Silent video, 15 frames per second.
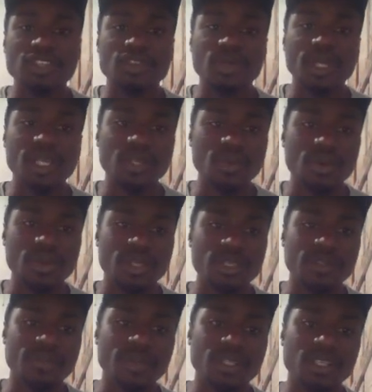you get all these
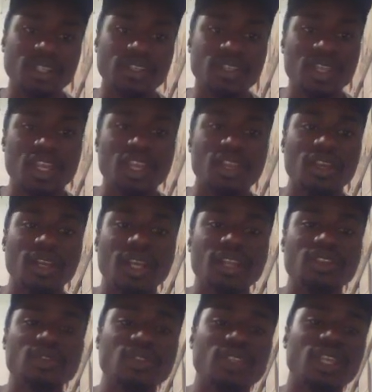pages. You get
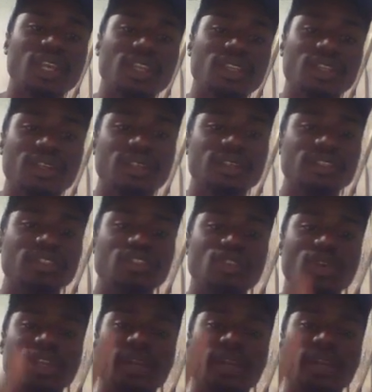to join